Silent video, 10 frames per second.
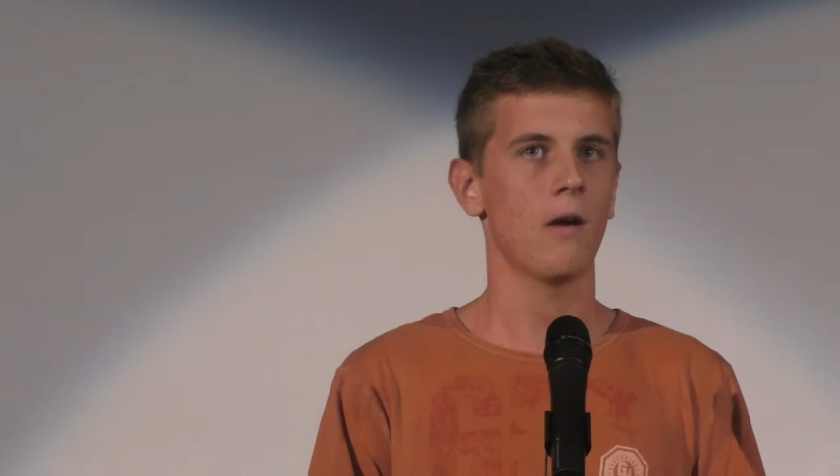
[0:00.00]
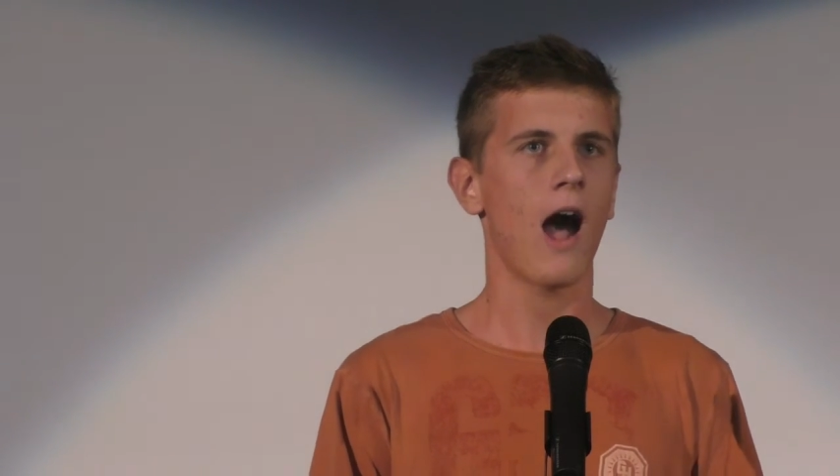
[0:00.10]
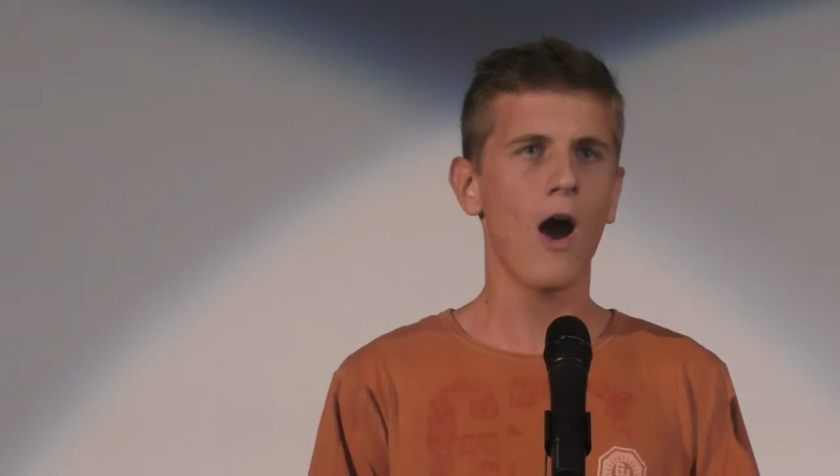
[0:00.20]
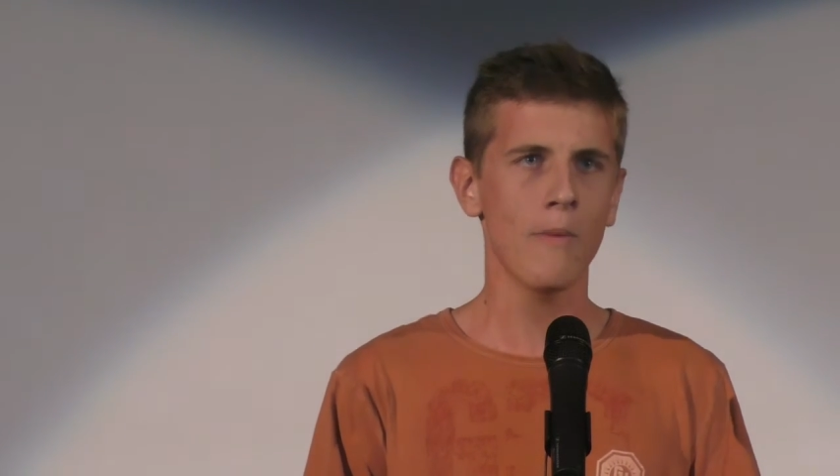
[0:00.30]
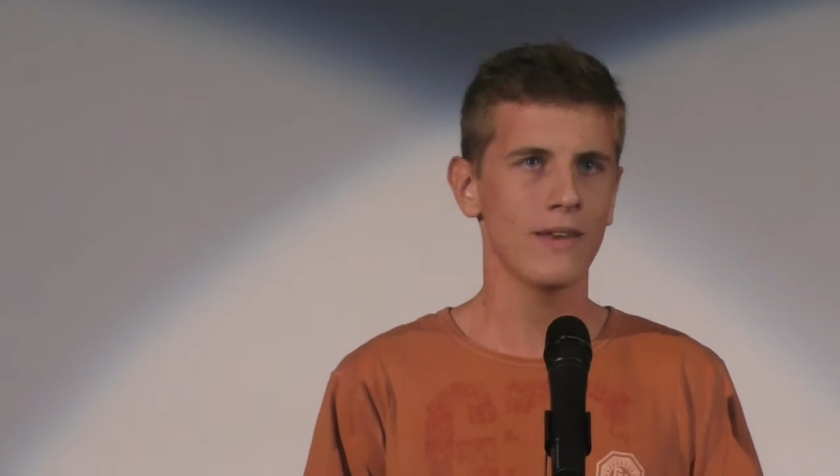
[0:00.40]

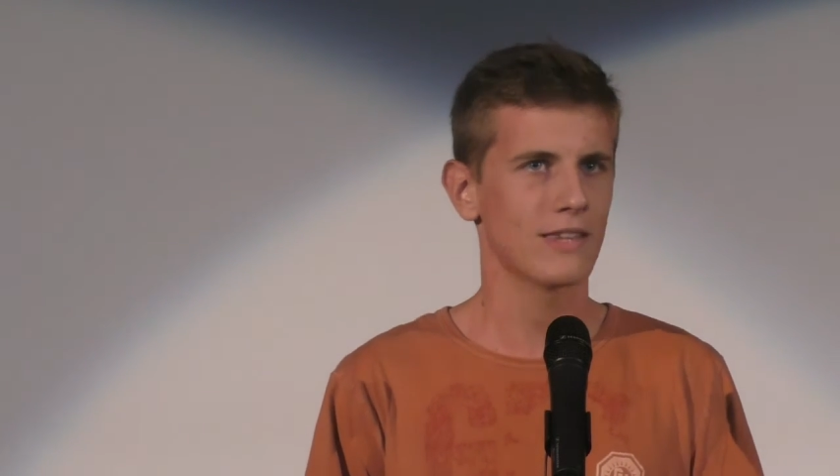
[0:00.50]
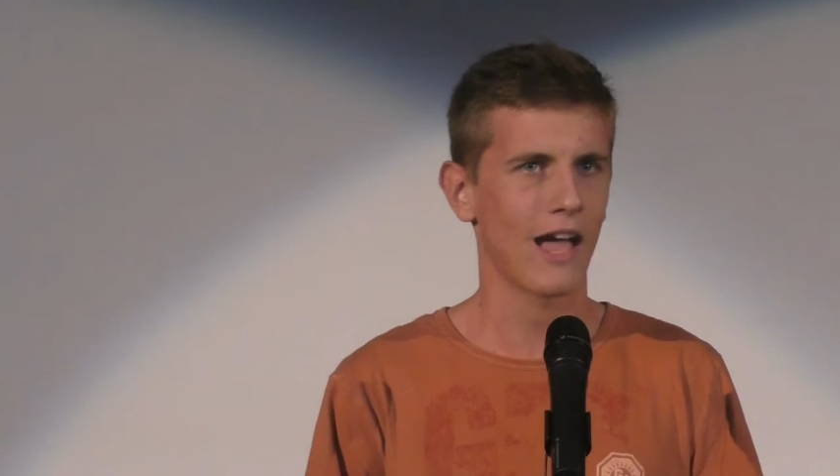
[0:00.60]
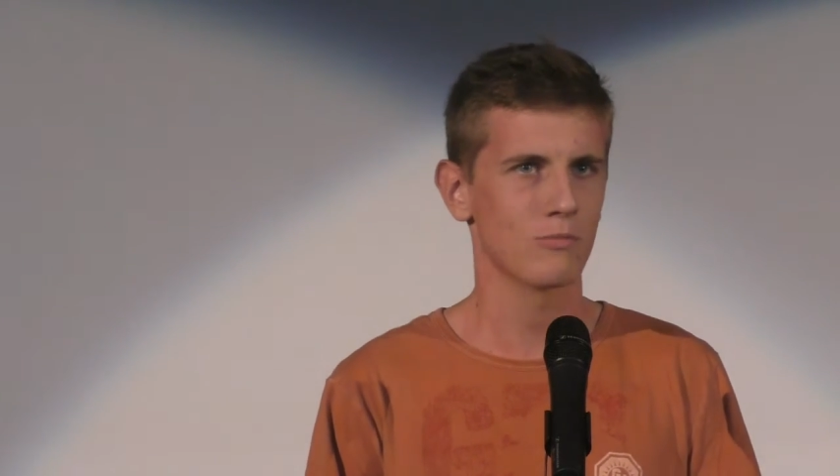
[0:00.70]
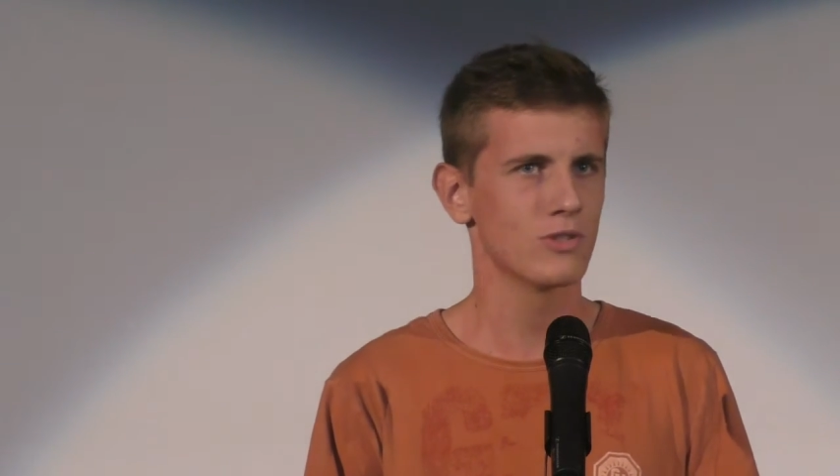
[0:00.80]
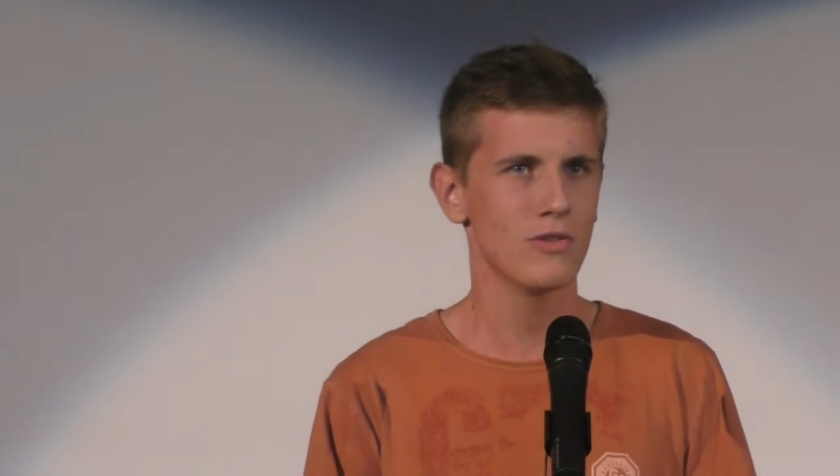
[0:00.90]
how many
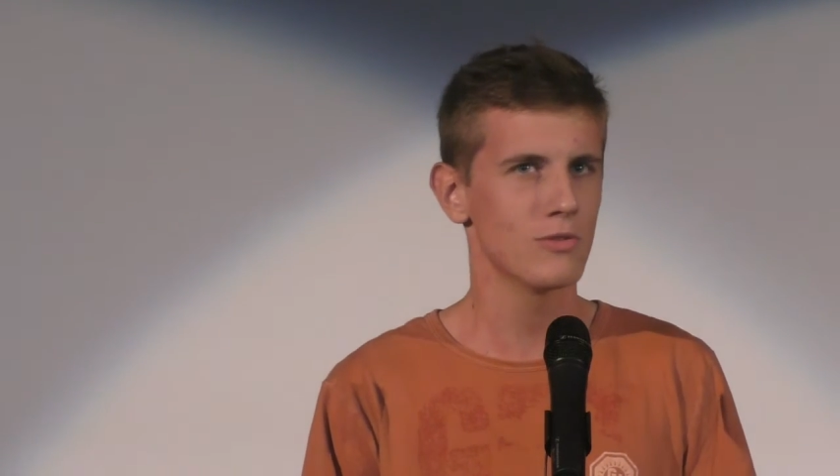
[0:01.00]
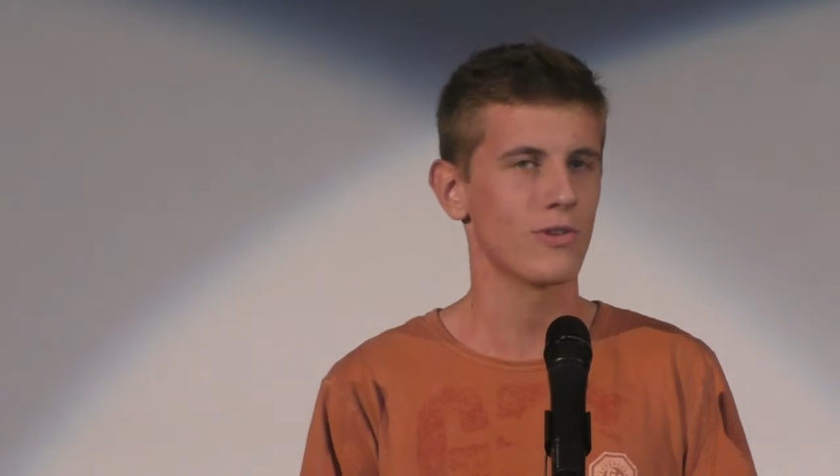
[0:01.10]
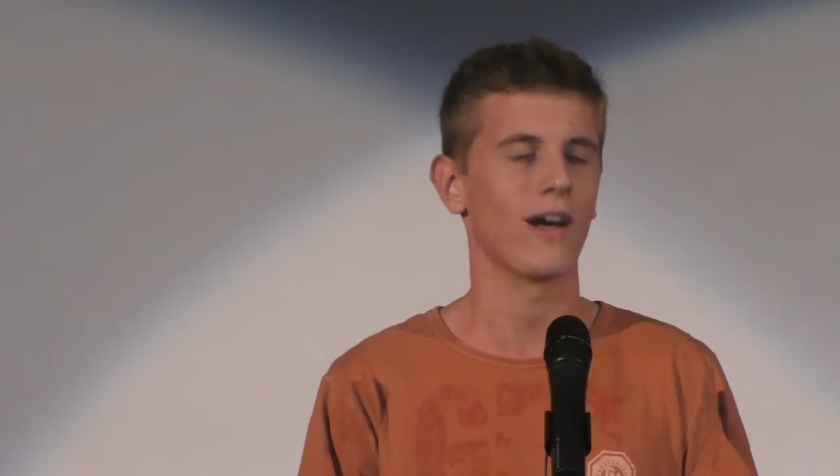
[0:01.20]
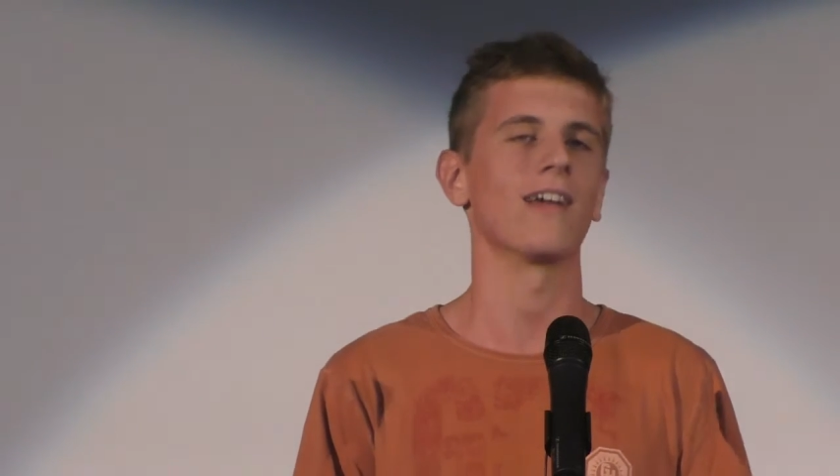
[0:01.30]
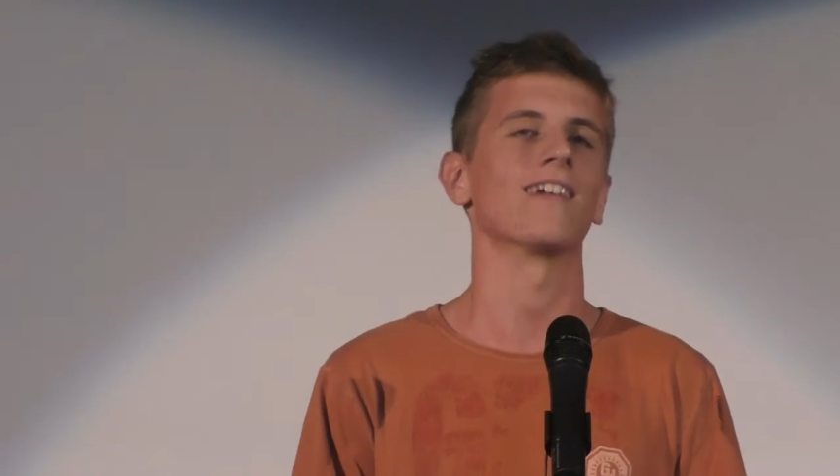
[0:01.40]
times did you
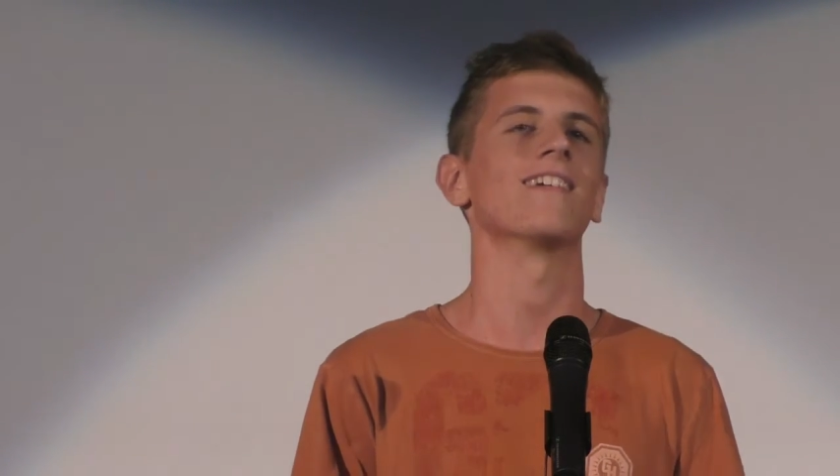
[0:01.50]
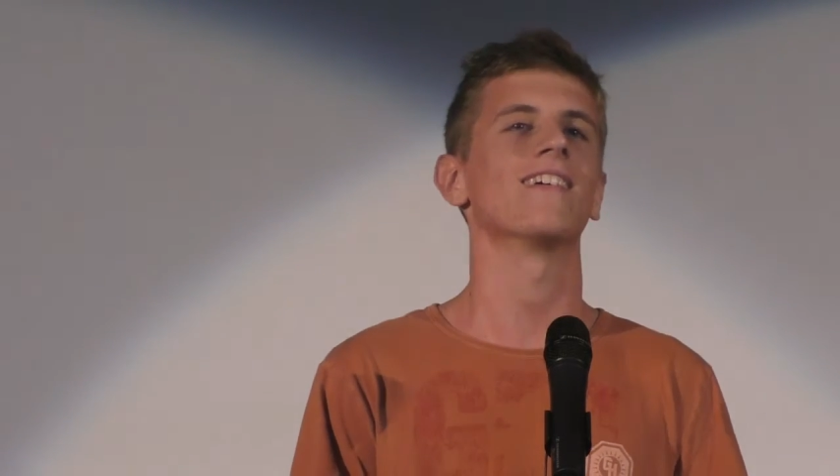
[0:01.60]
try?